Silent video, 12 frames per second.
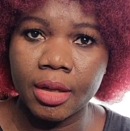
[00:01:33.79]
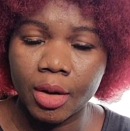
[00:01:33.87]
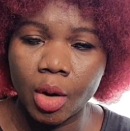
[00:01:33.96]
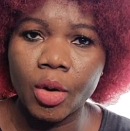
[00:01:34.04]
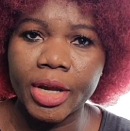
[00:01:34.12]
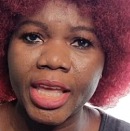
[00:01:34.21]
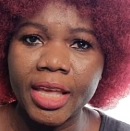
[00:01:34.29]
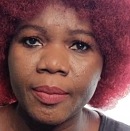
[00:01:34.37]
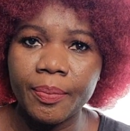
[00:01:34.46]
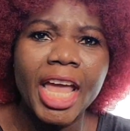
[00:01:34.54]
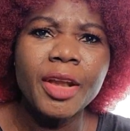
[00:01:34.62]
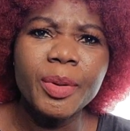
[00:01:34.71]
Okay?
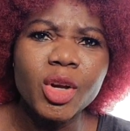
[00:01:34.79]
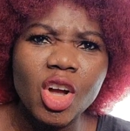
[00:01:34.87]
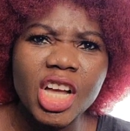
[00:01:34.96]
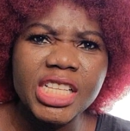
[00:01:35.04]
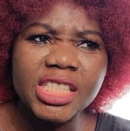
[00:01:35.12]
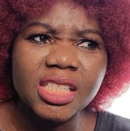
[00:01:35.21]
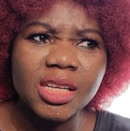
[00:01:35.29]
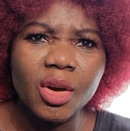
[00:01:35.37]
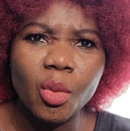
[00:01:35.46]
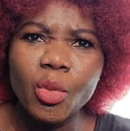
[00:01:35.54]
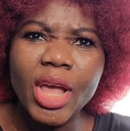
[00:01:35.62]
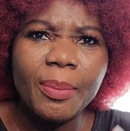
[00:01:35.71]
And because
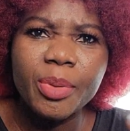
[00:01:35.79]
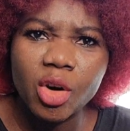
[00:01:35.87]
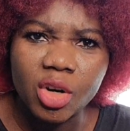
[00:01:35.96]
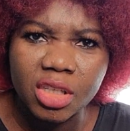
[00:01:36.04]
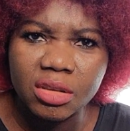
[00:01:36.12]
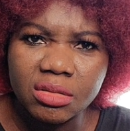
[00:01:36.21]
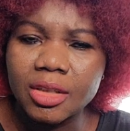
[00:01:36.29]
we are broke,